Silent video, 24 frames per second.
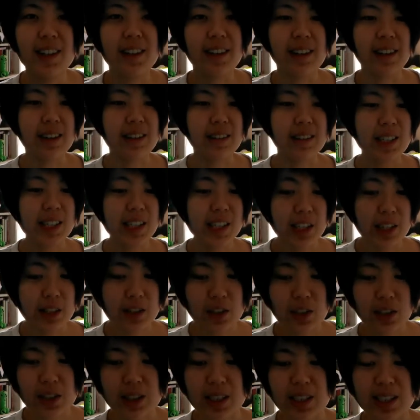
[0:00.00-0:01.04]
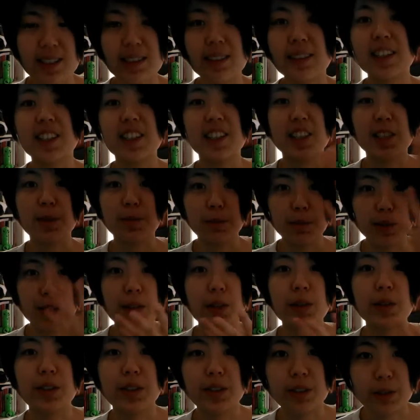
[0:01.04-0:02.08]
And this tension is going to
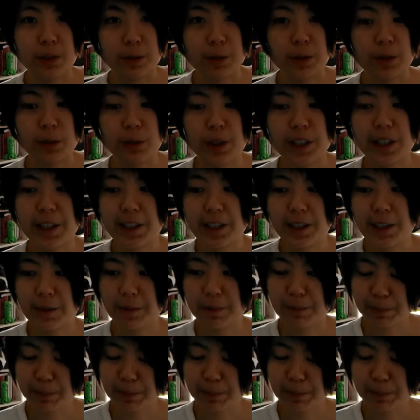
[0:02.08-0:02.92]
explode in different ways.